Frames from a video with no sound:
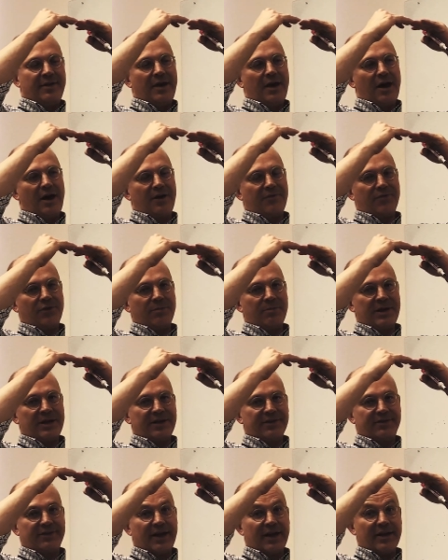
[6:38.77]
uh, for me
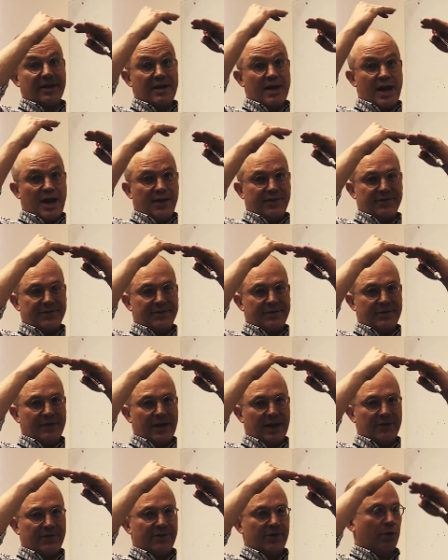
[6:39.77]
to say yes.
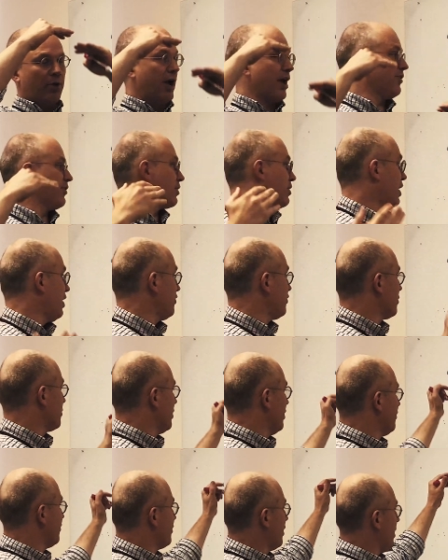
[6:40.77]
And so as a
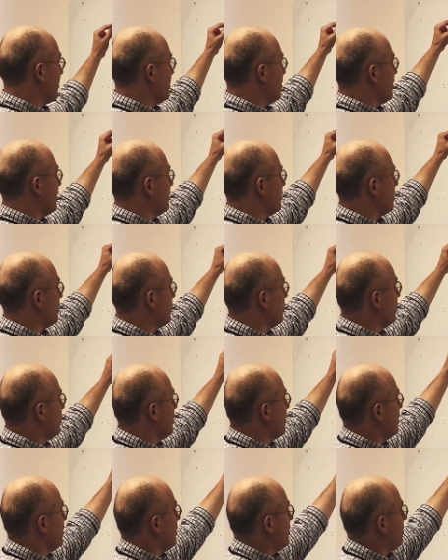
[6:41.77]
consequence, I'm going to
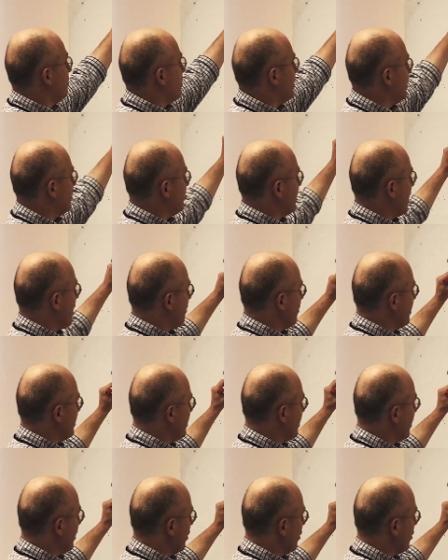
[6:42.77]
be down
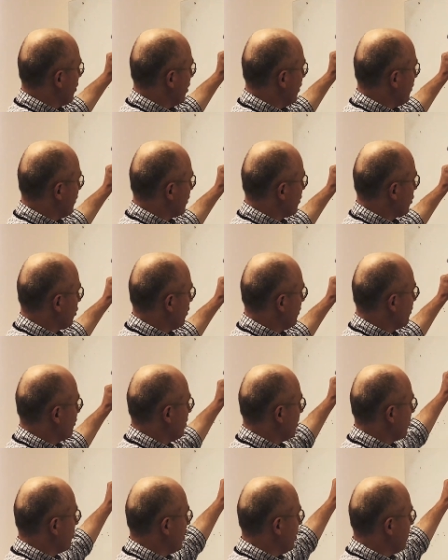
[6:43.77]
here on the curve
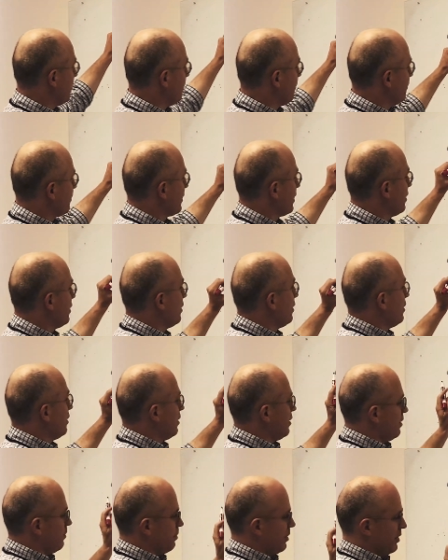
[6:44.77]
somewhere. Mm.
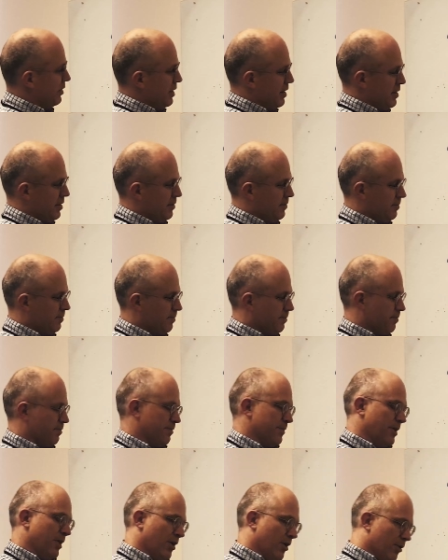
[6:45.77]
But then,
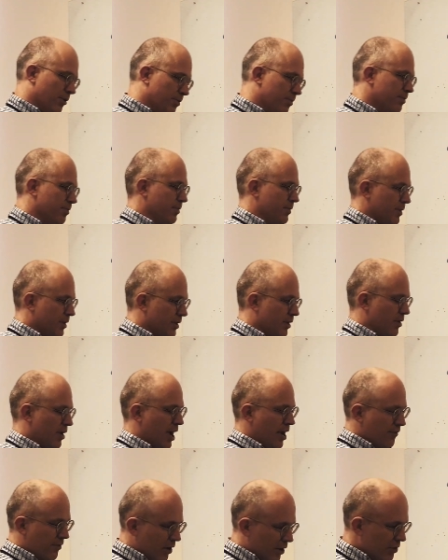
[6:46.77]
you know, you
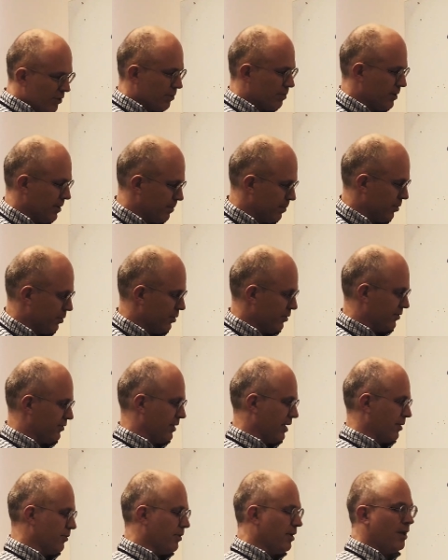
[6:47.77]
have other people who
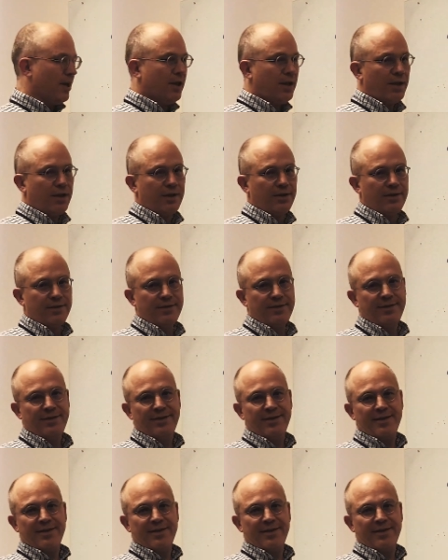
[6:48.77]
say, well,